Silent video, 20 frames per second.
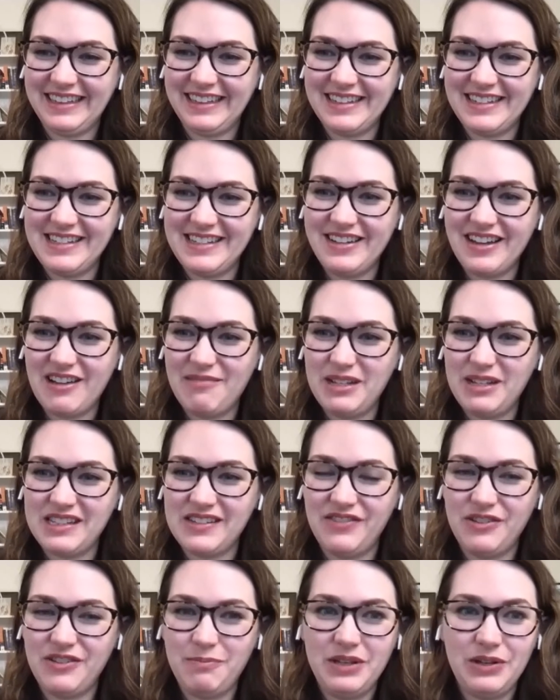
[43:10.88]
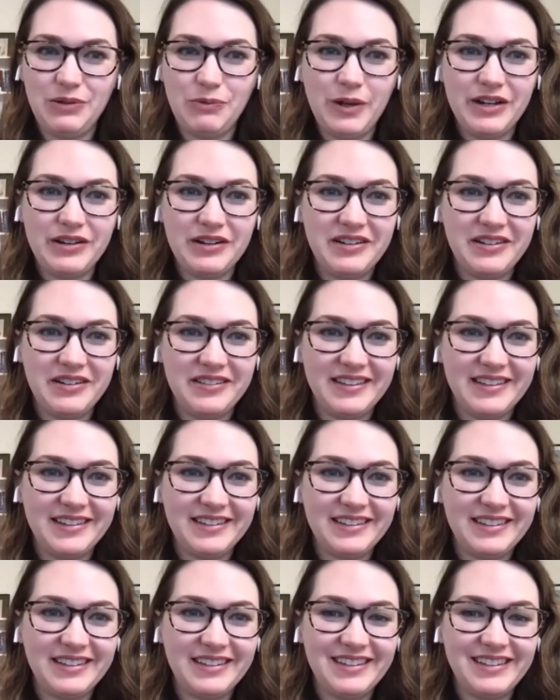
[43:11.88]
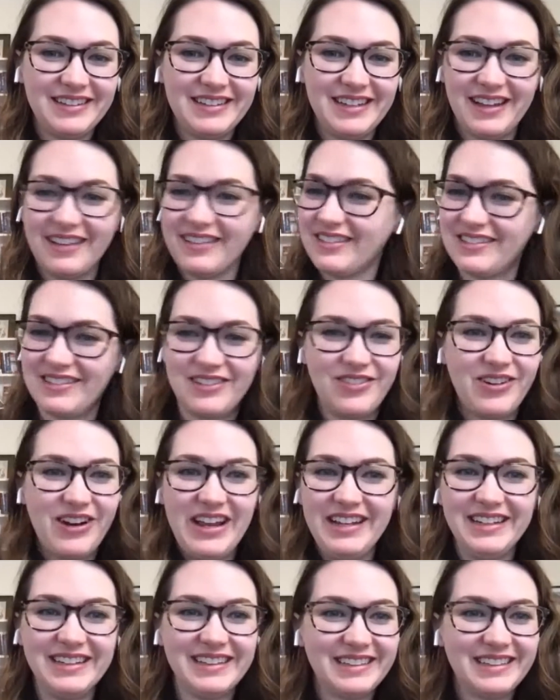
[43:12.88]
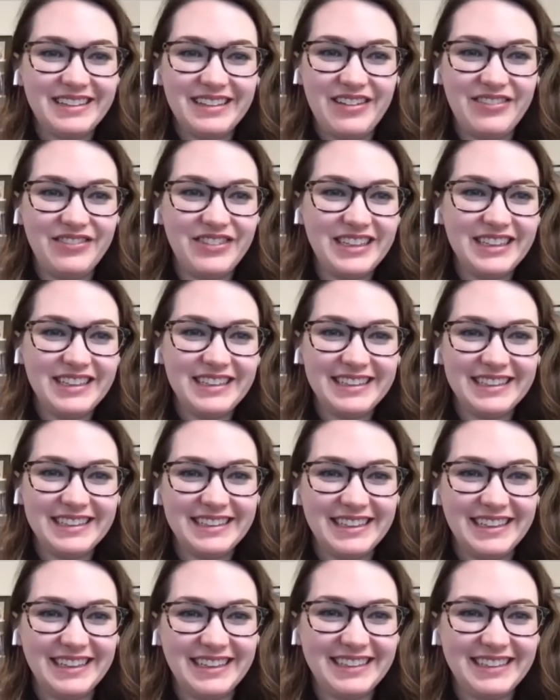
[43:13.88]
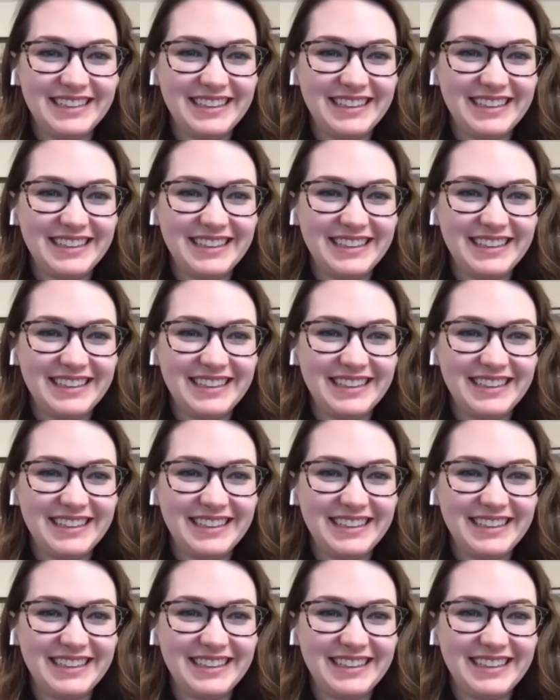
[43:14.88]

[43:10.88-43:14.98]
Okay, I see comments of it being weird in the text. Great, love it.